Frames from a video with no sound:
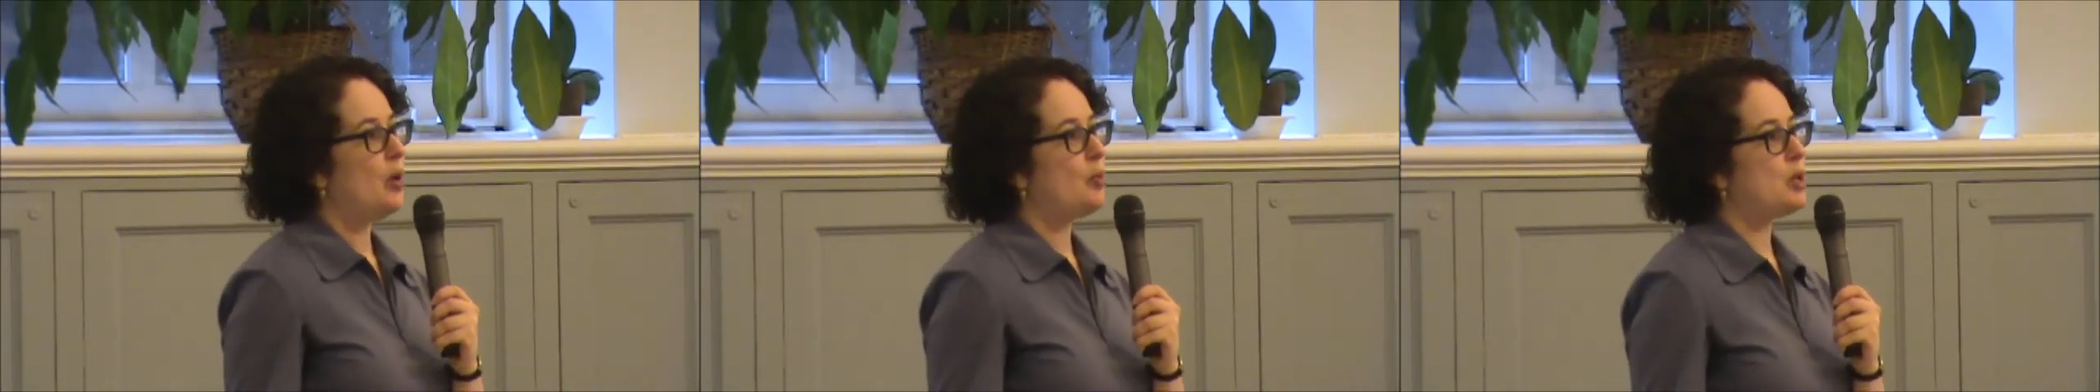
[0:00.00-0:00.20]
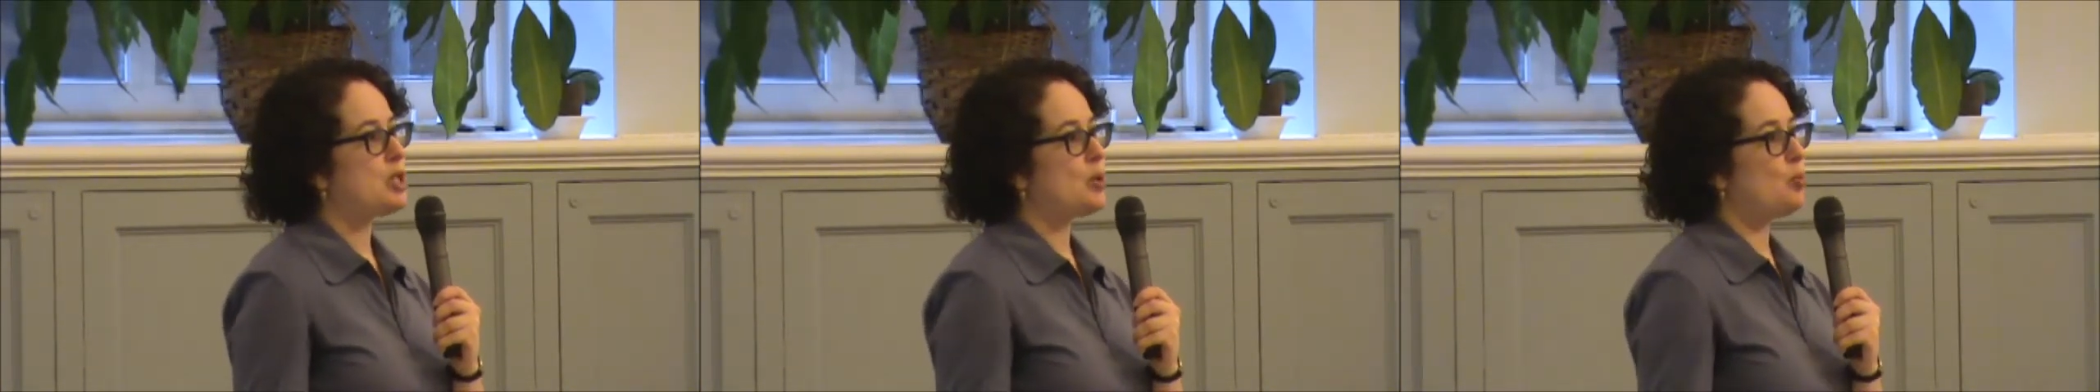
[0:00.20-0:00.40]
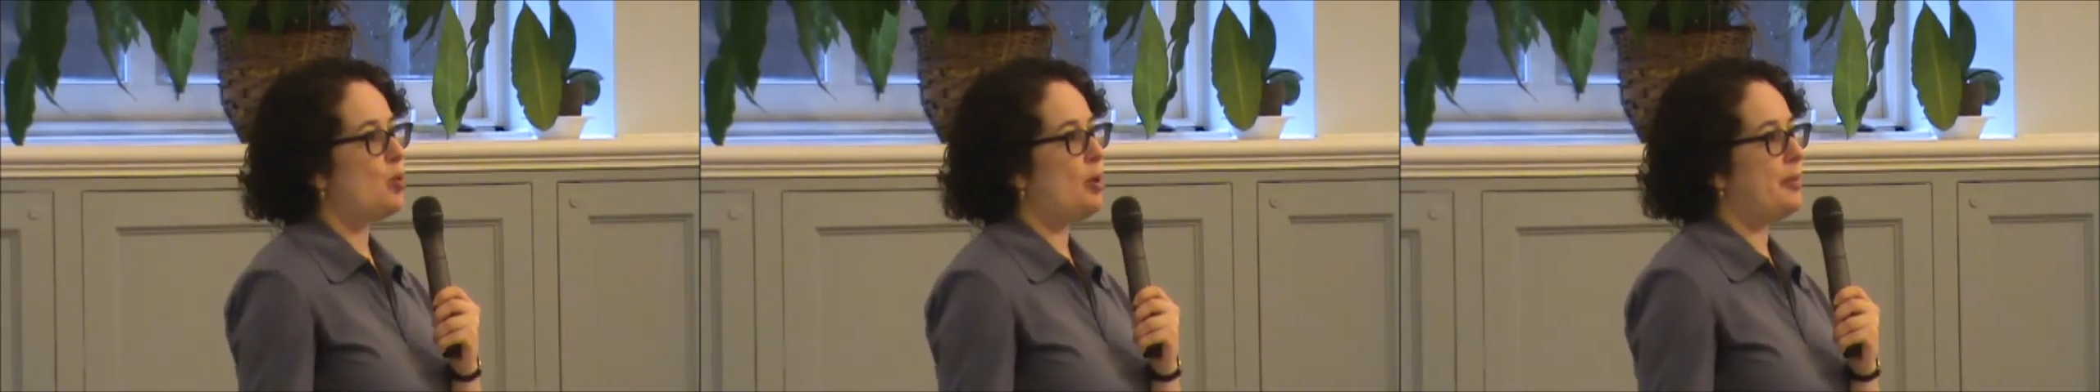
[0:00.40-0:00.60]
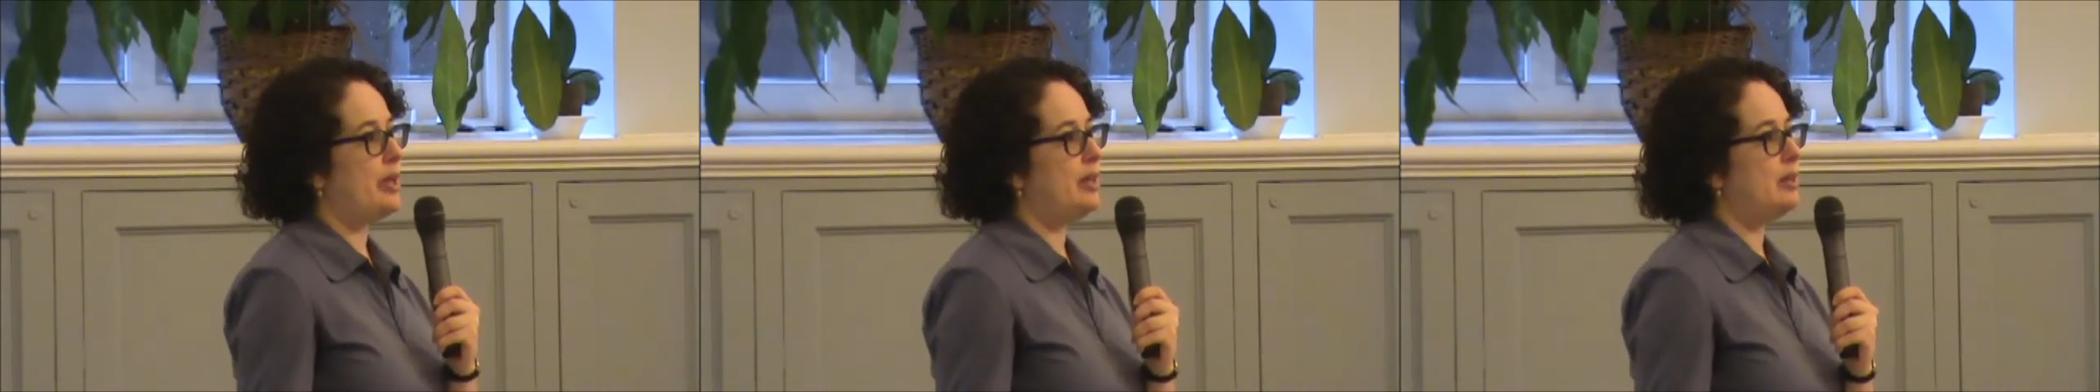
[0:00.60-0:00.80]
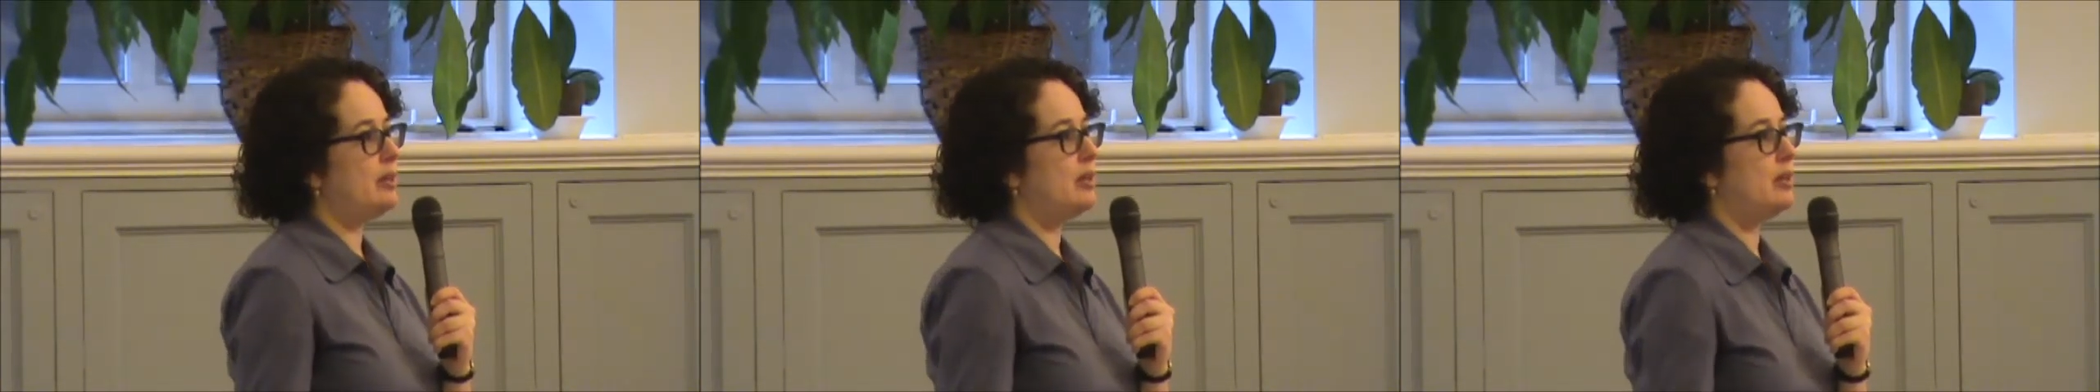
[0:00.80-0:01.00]
was a
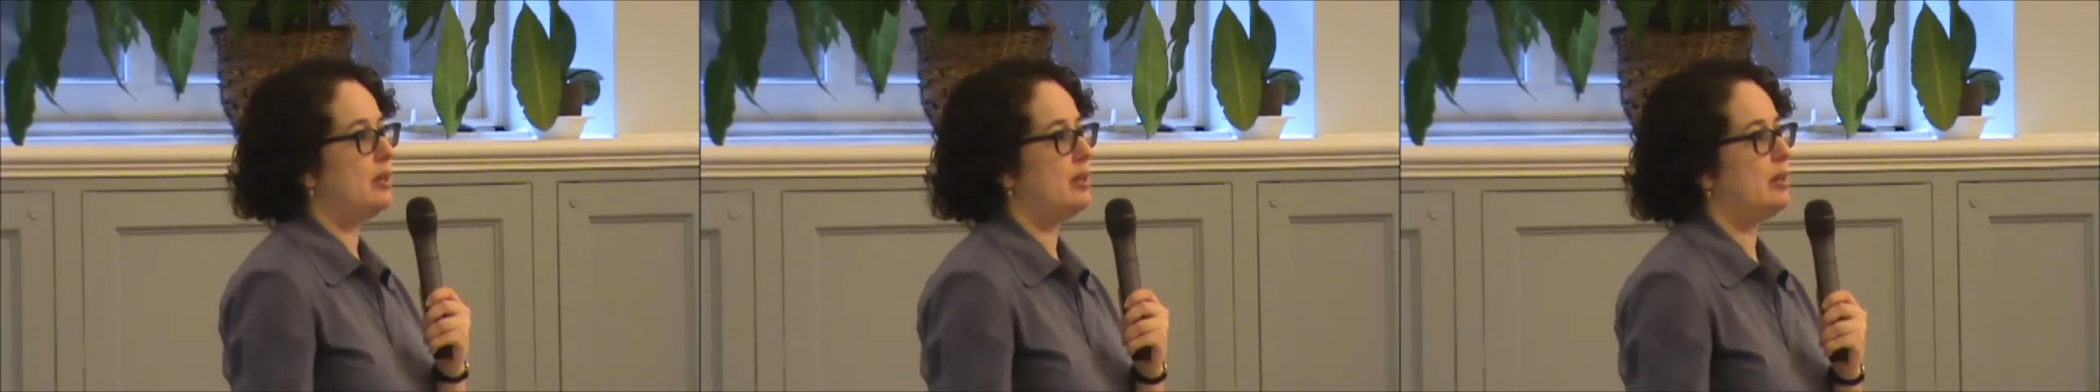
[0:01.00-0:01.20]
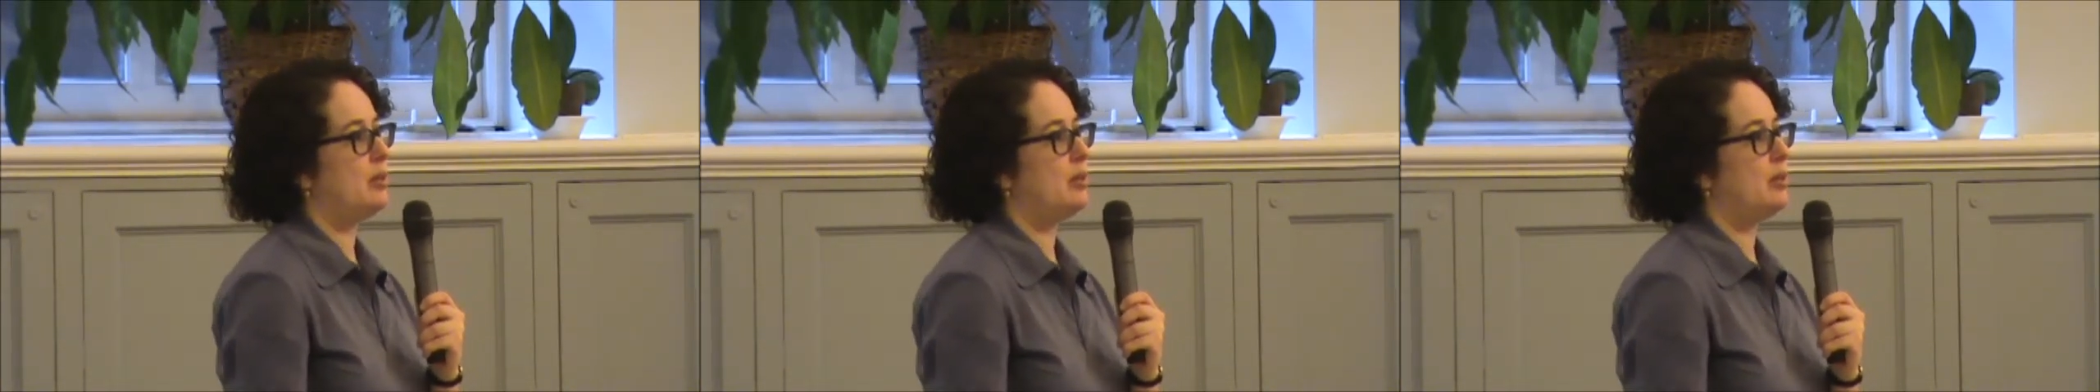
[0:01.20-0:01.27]
woman,